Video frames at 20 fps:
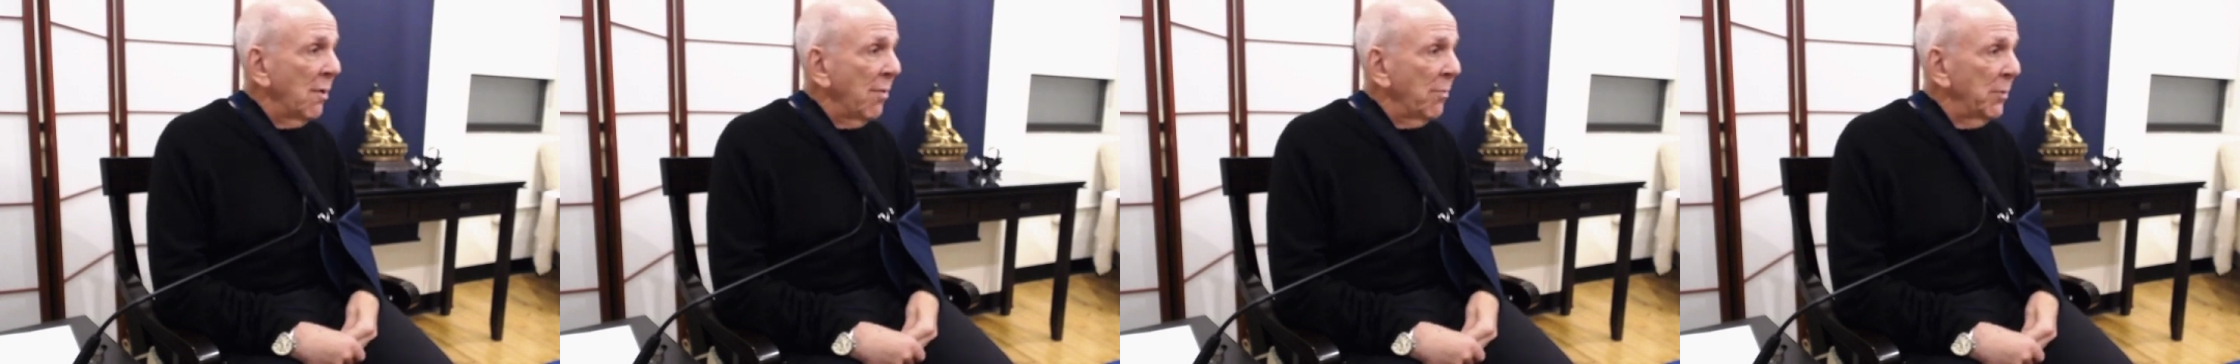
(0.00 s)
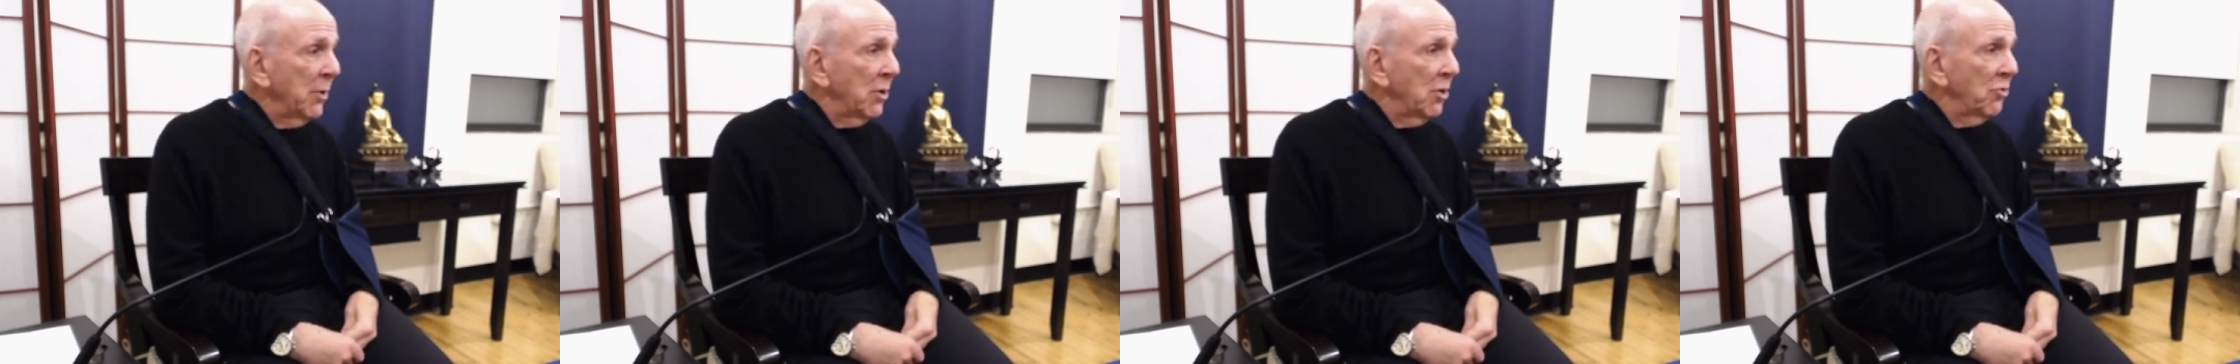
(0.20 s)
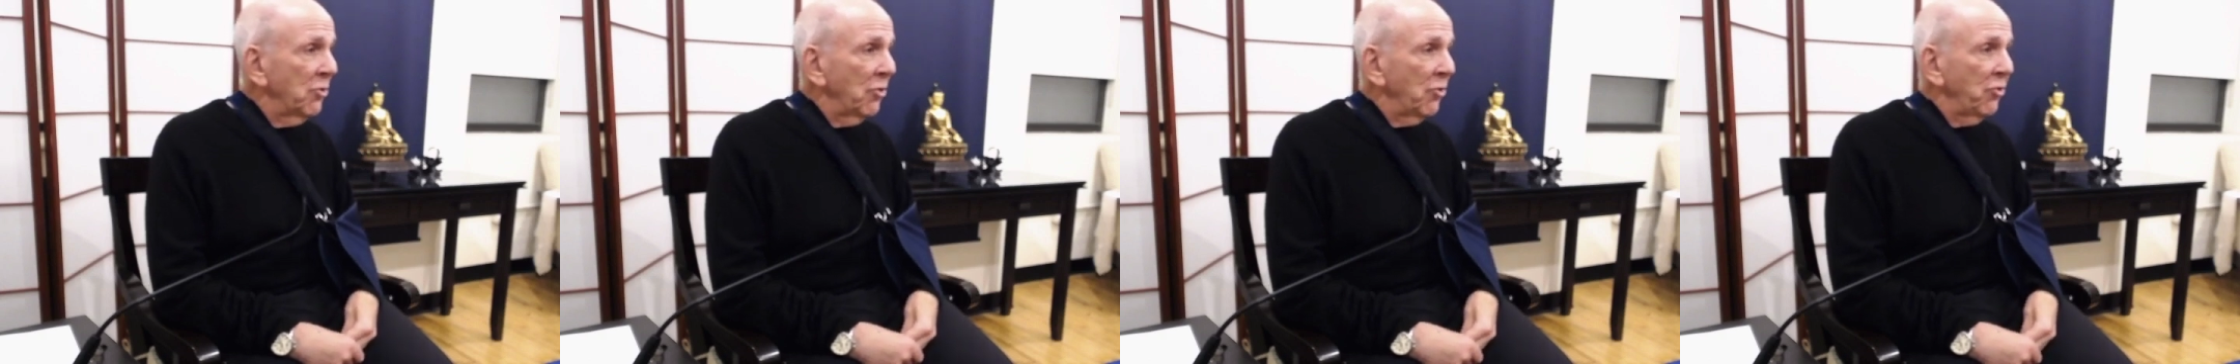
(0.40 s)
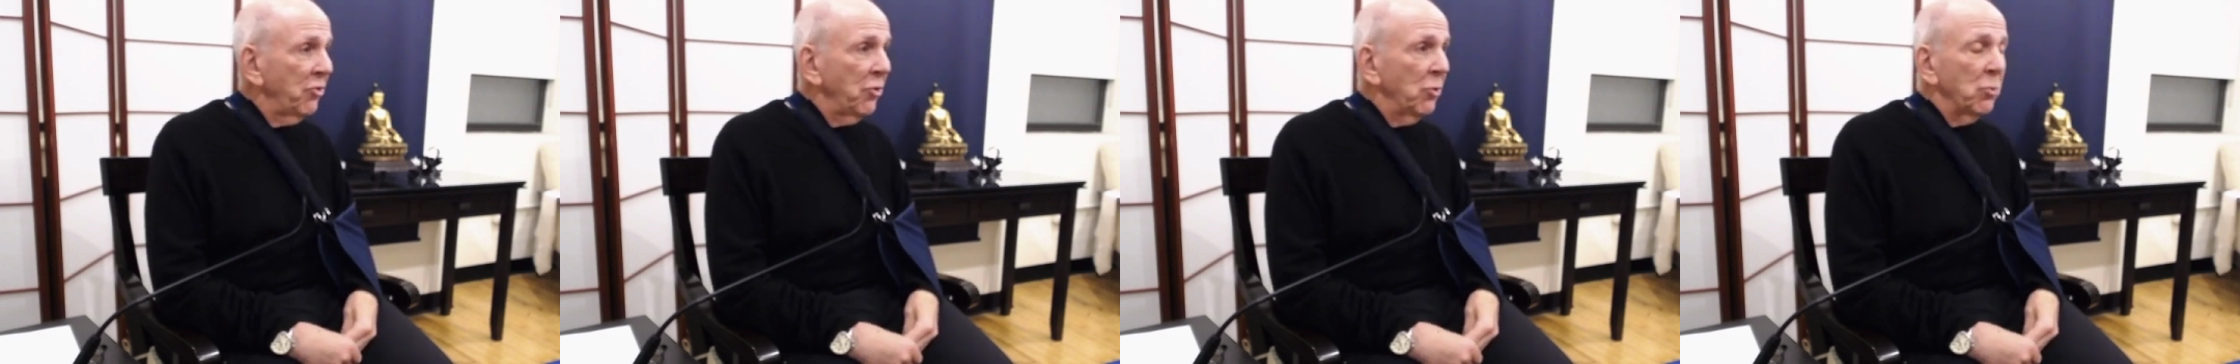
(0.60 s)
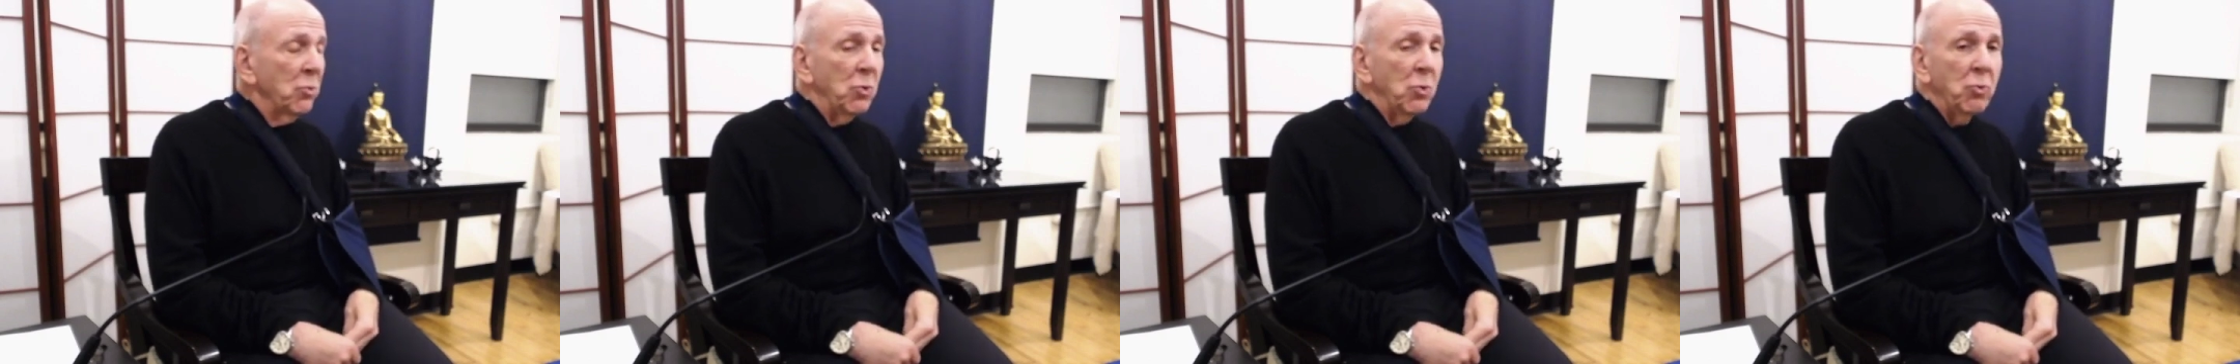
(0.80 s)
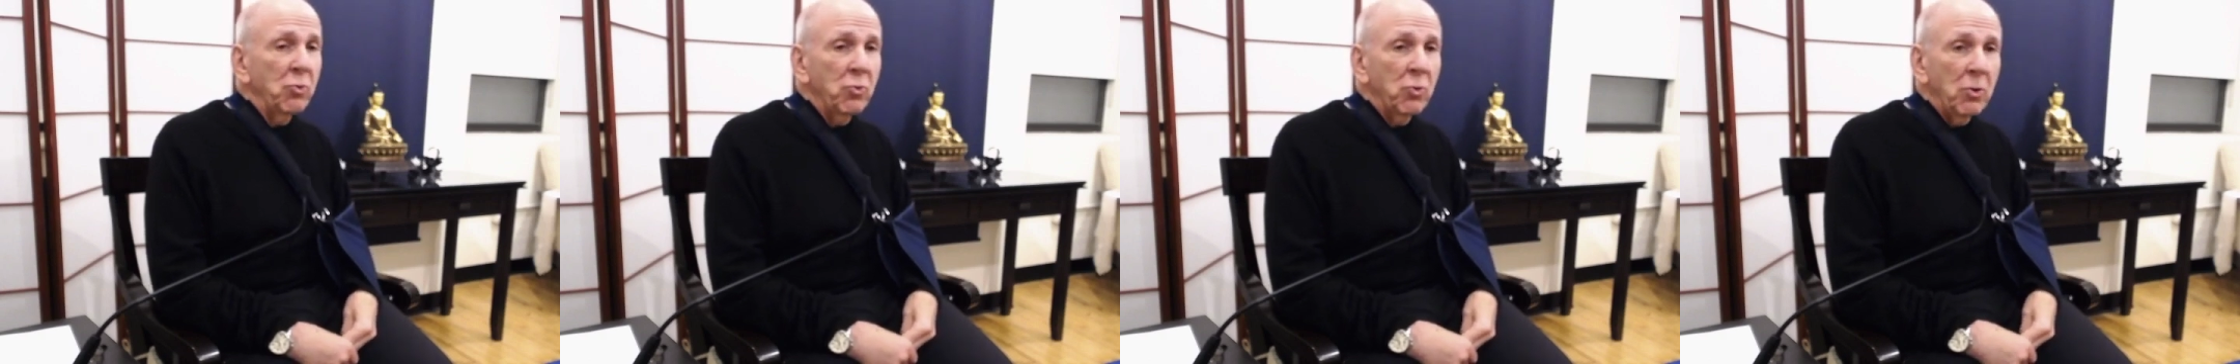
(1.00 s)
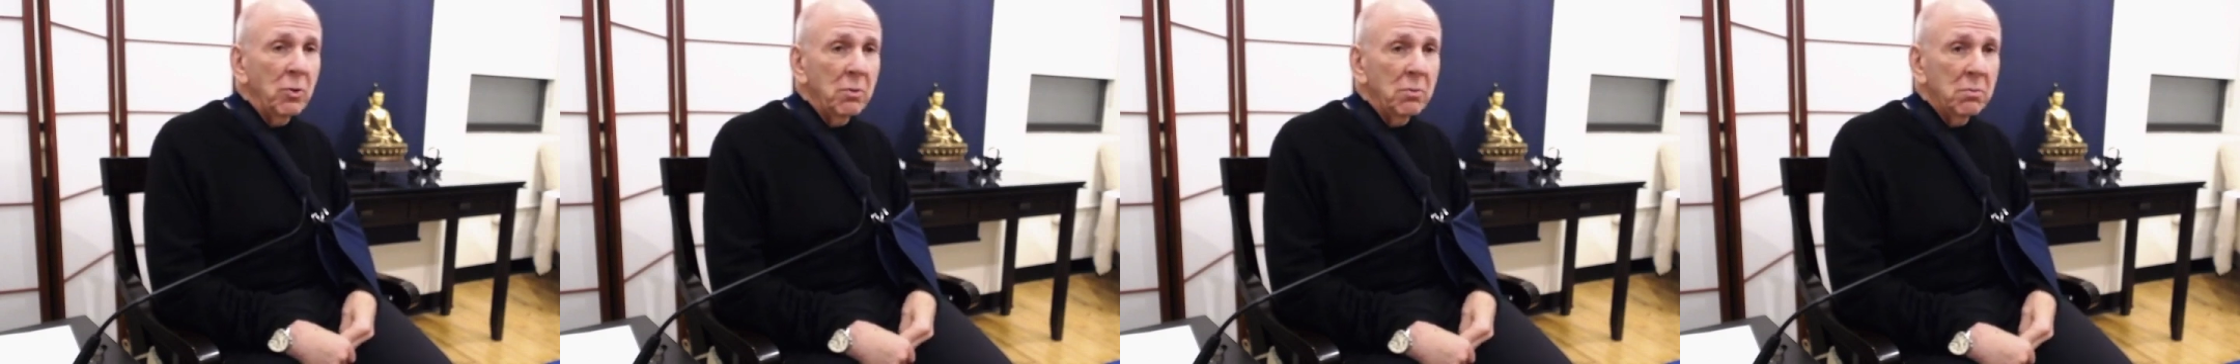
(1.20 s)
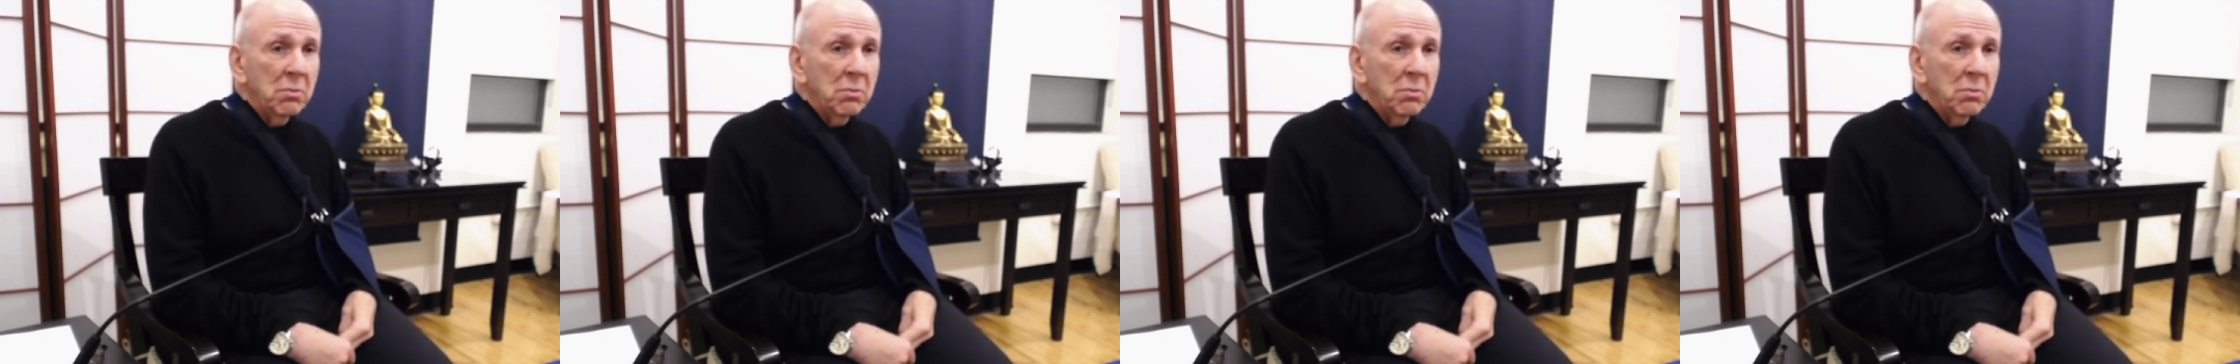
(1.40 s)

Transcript: because it's so neutral.